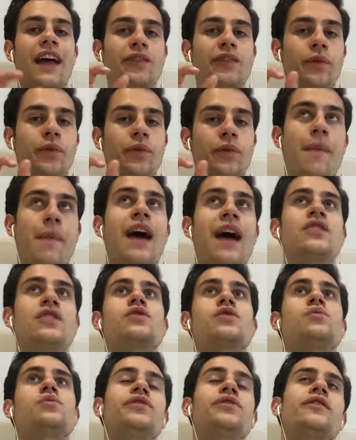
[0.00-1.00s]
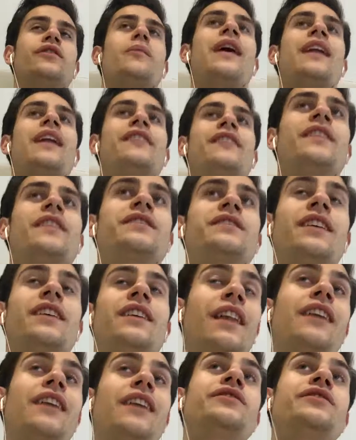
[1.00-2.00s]
And that's when the magic will start
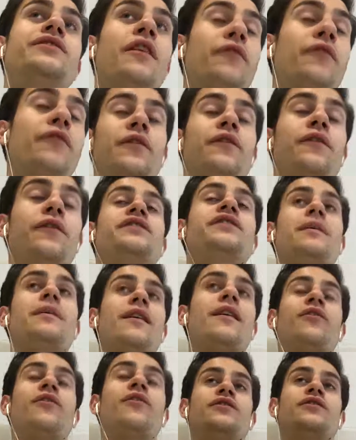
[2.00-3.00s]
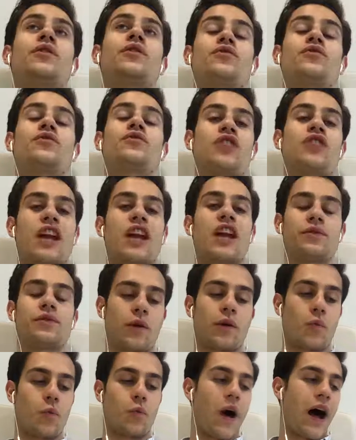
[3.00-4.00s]
manifesting. And for the first time ever, I saw change. I was
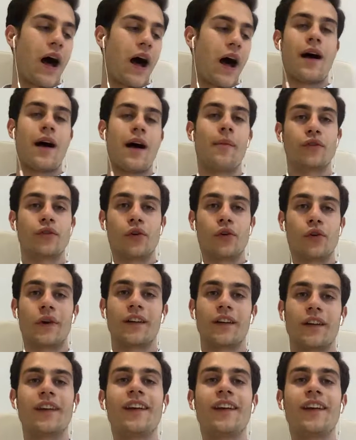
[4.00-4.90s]
like, wow, I'm growing.